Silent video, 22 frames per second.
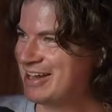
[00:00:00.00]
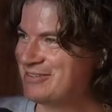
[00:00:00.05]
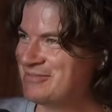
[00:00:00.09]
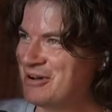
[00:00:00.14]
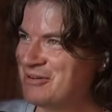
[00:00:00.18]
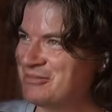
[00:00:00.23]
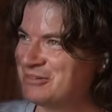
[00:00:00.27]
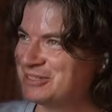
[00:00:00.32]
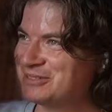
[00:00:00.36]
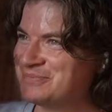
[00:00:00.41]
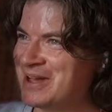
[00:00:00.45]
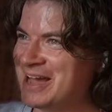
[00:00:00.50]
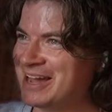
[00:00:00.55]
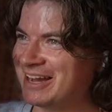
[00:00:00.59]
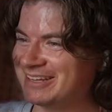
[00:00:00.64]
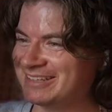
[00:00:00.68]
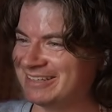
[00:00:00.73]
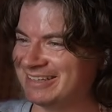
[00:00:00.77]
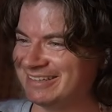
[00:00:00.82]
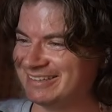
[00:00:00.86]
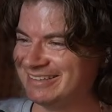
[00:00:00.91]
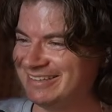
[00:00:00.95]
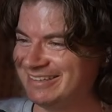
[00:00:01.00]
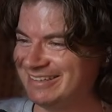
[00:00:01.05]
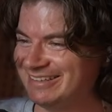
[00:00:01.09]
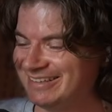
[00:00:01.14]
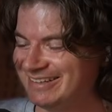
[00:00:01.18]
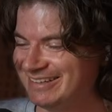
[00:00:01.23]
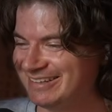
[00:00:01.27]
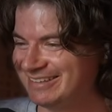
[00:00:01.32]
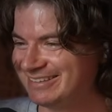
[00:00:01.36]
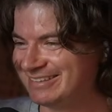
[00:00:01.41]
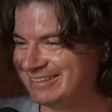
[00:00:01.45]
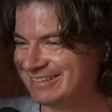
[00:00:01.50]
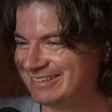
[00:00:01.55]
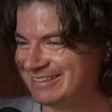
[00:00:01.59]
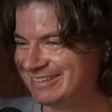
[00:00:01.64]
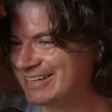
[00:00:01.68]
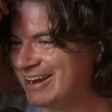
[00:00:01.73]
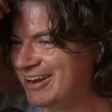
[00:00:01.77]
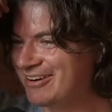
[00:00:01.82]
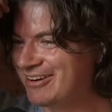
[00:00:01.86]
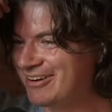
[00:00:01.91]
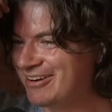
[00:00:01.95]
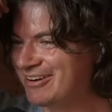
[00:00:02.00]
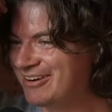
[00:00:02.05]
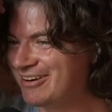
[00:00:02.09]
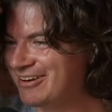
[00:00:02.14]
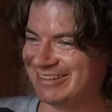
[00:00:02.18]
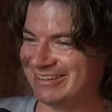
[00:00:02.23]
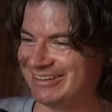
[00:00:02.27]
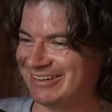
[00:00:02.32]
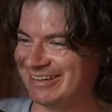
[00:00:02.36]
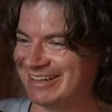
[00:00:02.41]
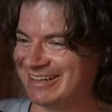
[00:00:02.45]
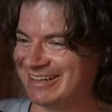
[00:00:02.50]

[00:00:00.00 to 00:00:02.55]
I'm almost back, yeah. Let's not ride together